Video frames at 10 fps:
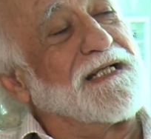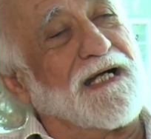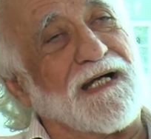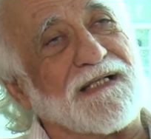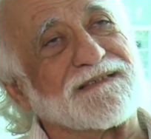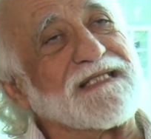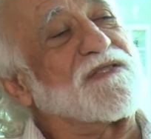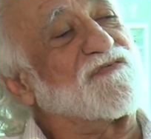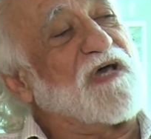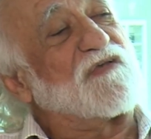
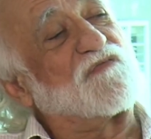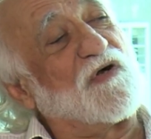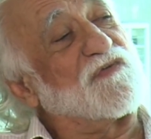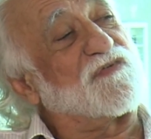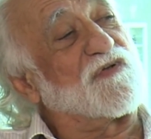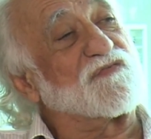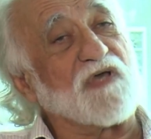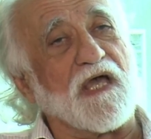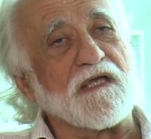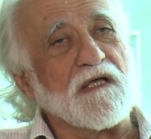synthesized voice that will
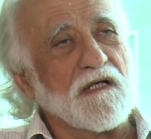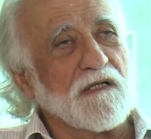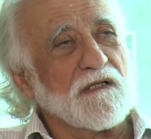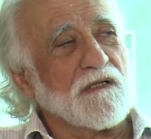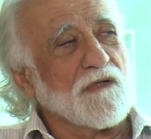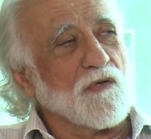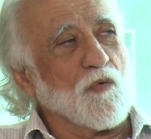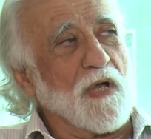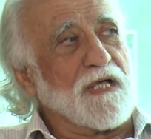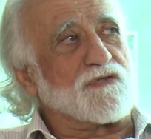say,
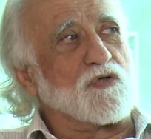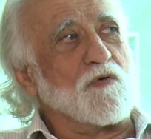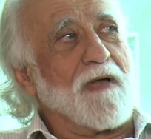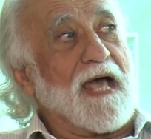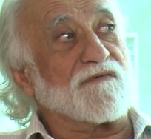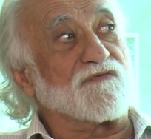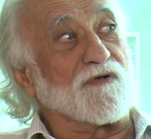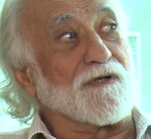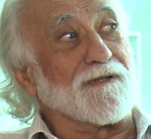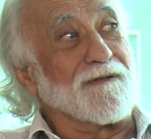"Where to,
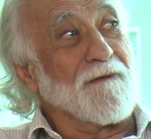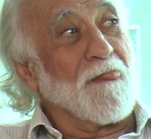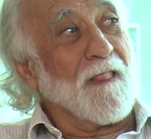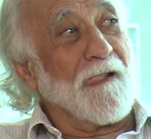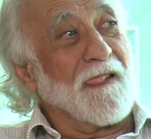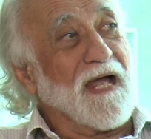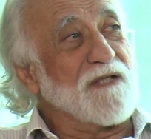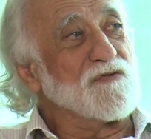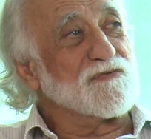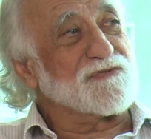master?"
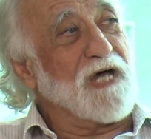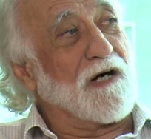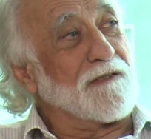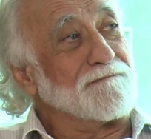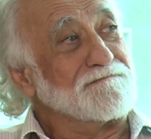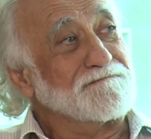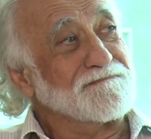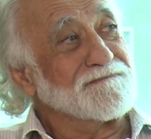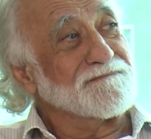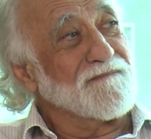And you'll tell them,
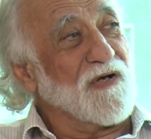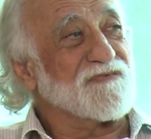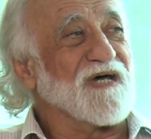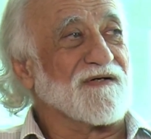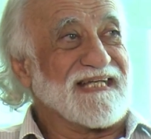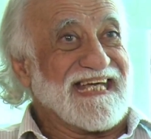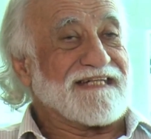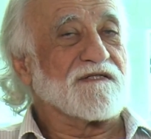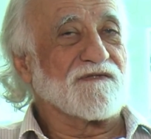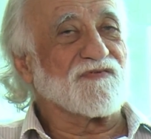or tell
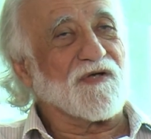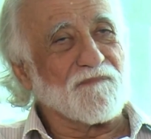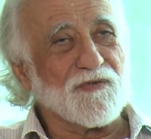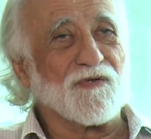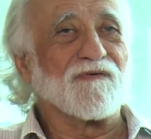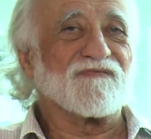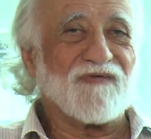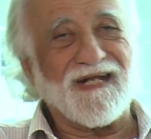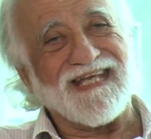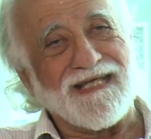it, it's a computer, it's
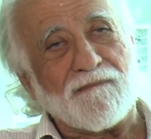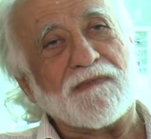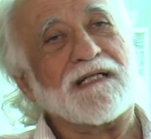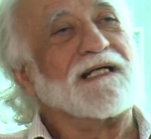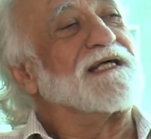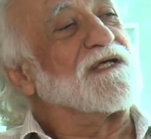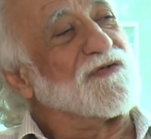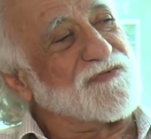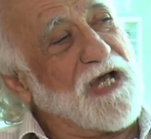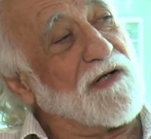not a him.
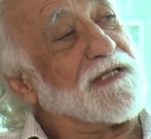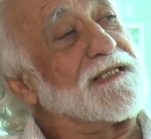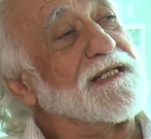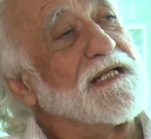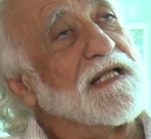You'll tell it,